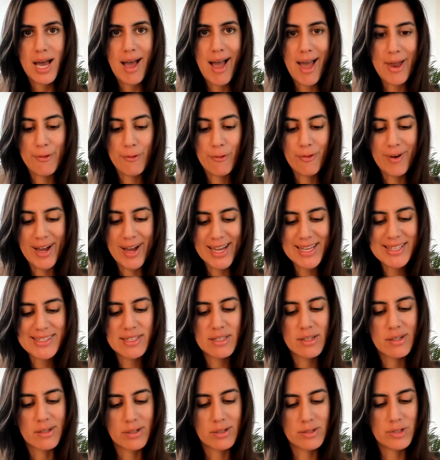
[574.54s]
and rise
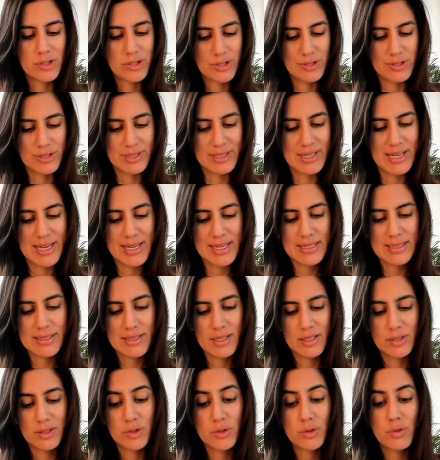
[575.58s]
in consciousness
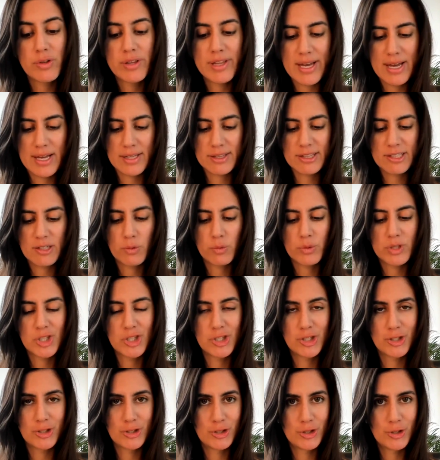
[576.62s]
to that
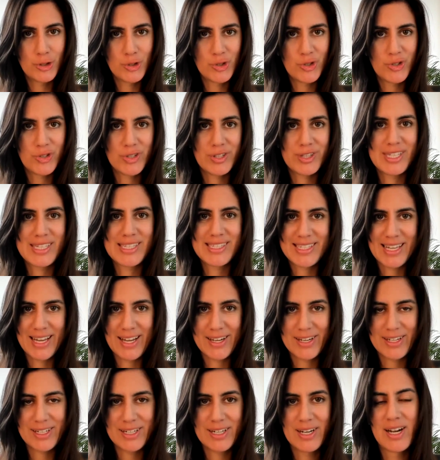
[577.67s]
which you
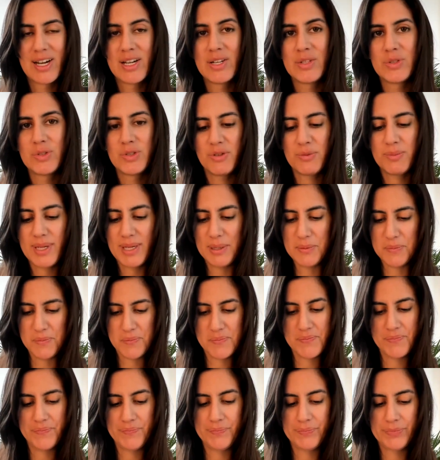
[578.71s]
desire to be.
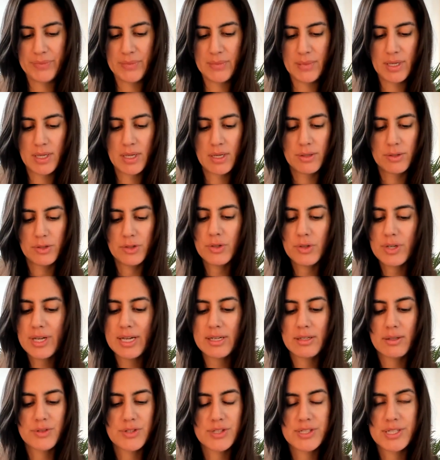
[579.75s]
You
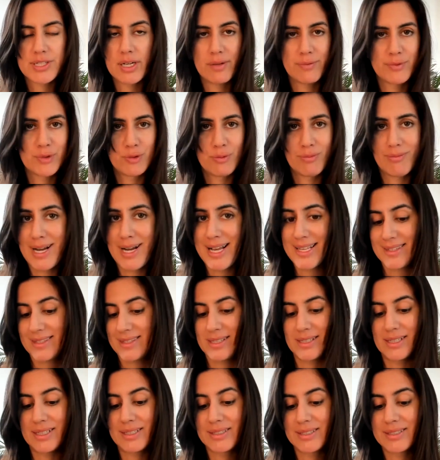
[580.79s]
cannot serve two
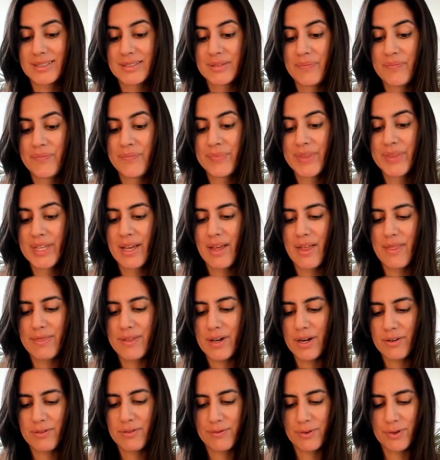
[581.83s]
masters.
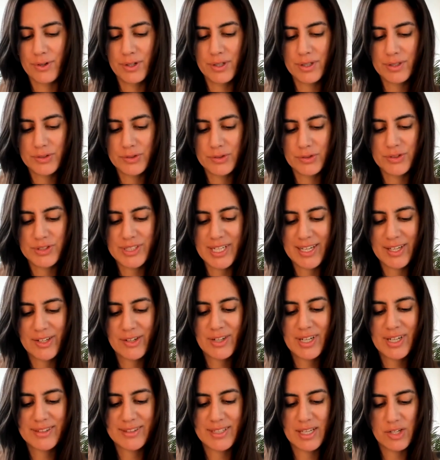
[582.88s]
Therefore, to take
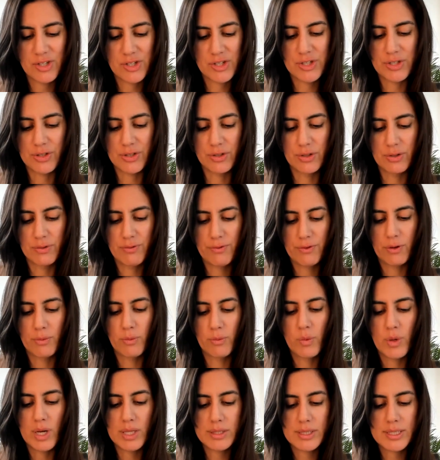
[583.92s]
your attention
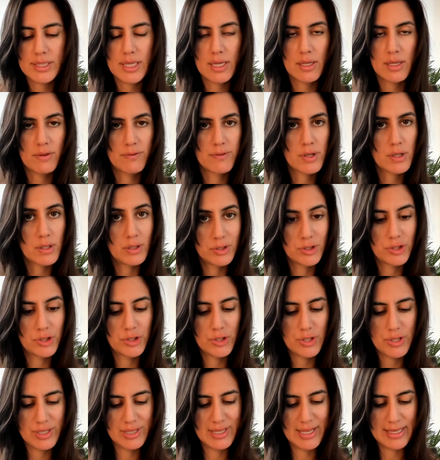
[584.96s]
from one state of
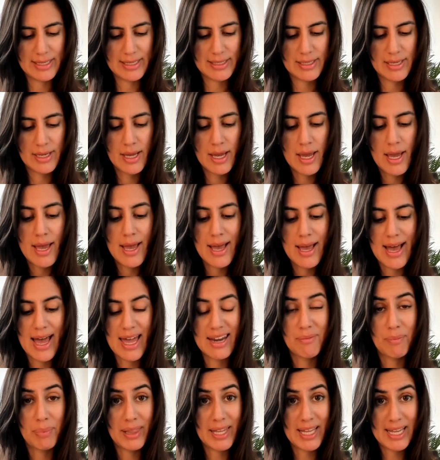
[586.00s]
consciousness
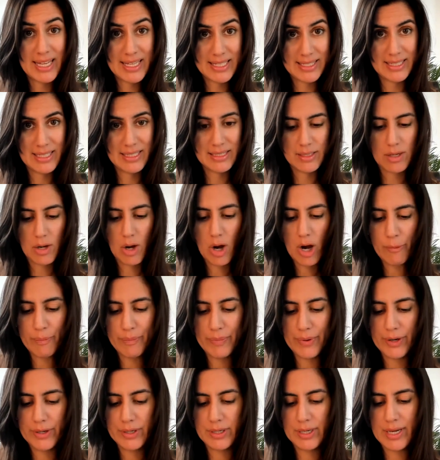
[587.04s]
and place it
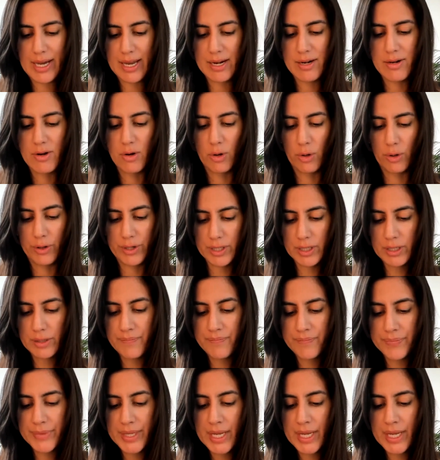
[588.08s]
upon another